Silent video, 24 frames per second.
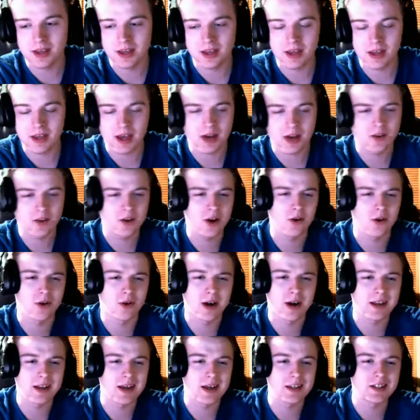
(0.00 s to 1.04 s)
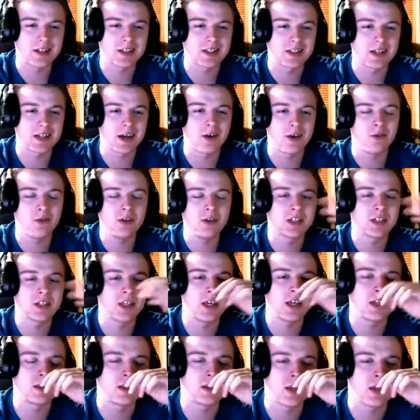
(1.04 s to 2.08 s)
don't know. I always
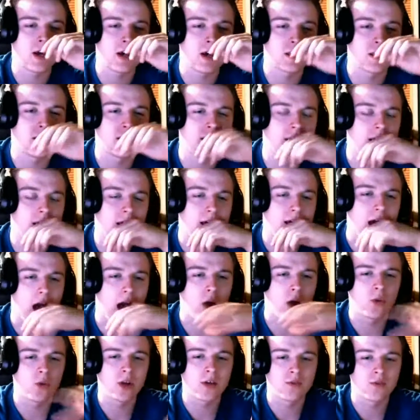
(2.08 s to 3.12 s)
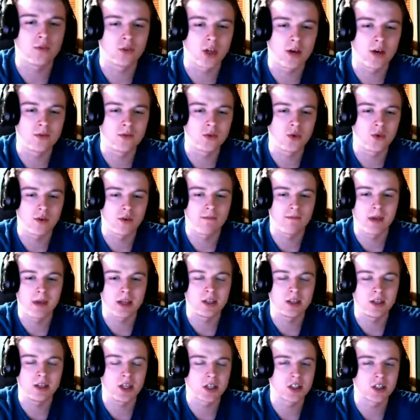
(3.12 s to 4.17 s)
think that I would have loved to have
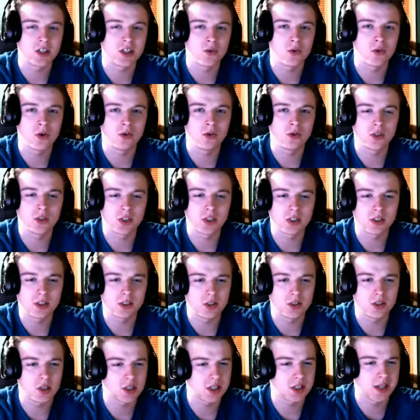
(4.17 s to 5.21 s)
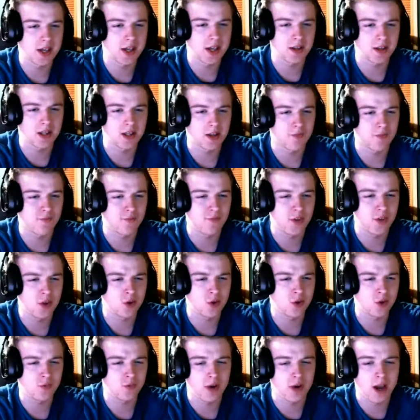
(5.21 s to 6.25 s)
met Dusty Rhodes just to kind of get a
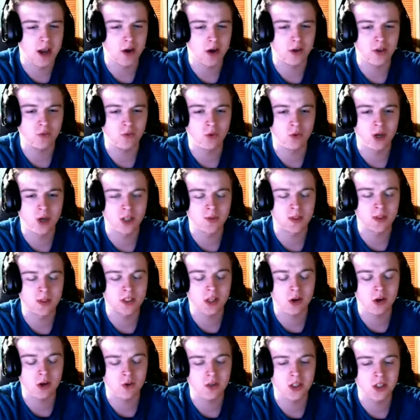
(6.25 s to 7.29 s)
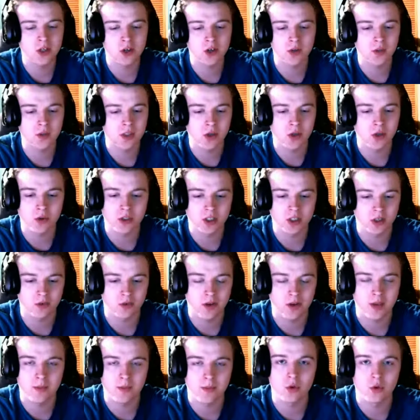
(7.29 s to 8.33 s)
feel for how he was, because I always heard he was always in a
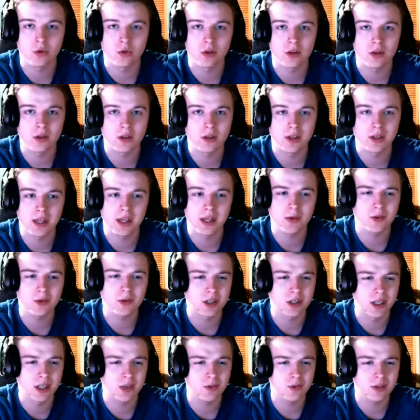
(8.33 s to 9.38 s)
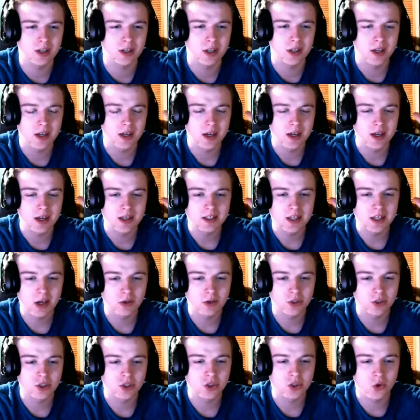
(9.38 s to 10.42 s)
great mood. He would
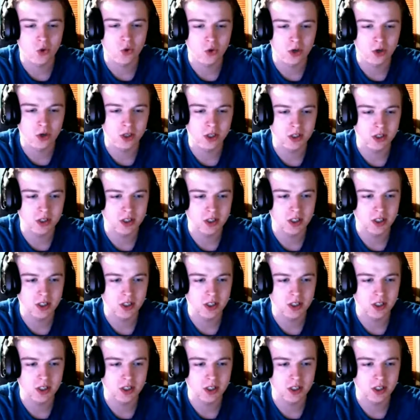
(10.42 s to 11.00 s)
tell stories.